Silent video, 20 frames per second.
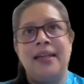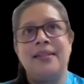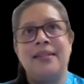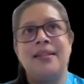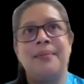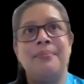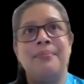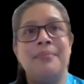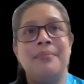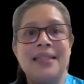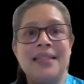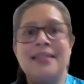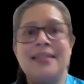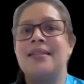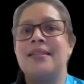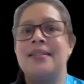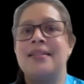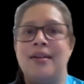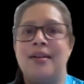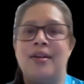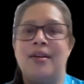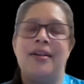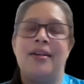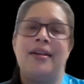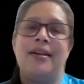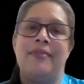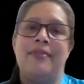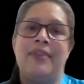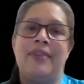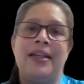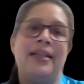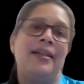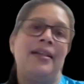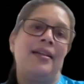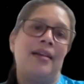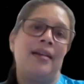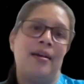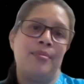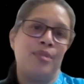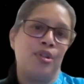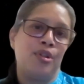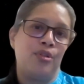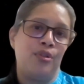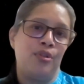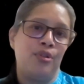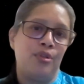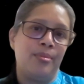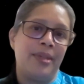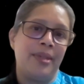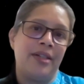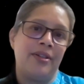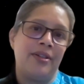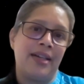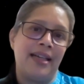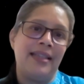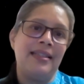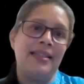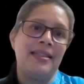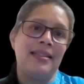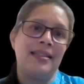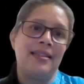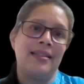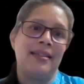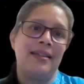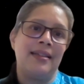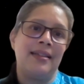a miss when it comes to human rights